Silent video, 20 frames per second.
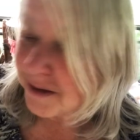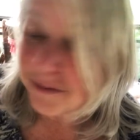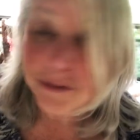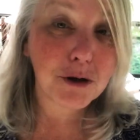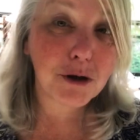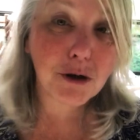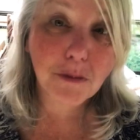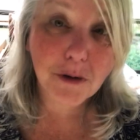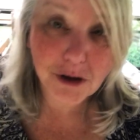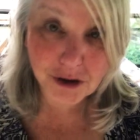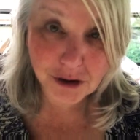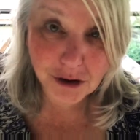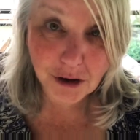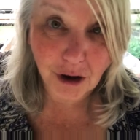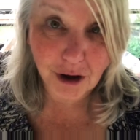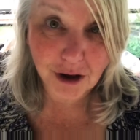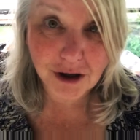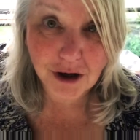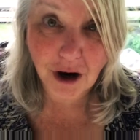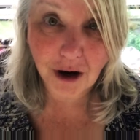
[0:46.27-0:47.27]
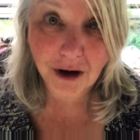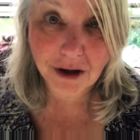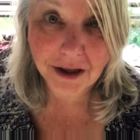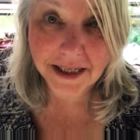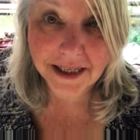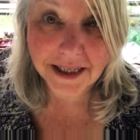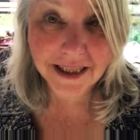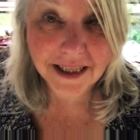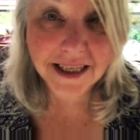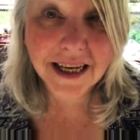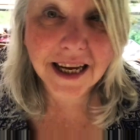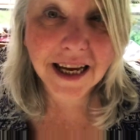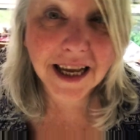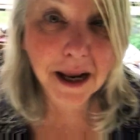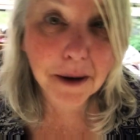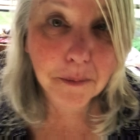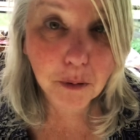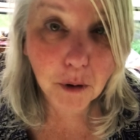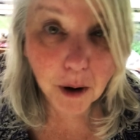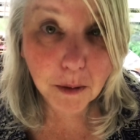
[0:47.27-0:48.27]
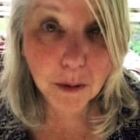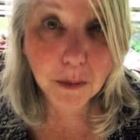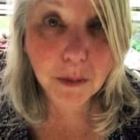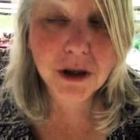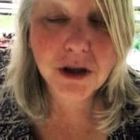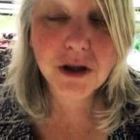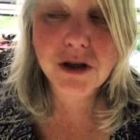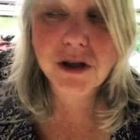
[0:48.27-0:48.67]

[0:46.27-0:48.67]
been too much dark talk lately and I probably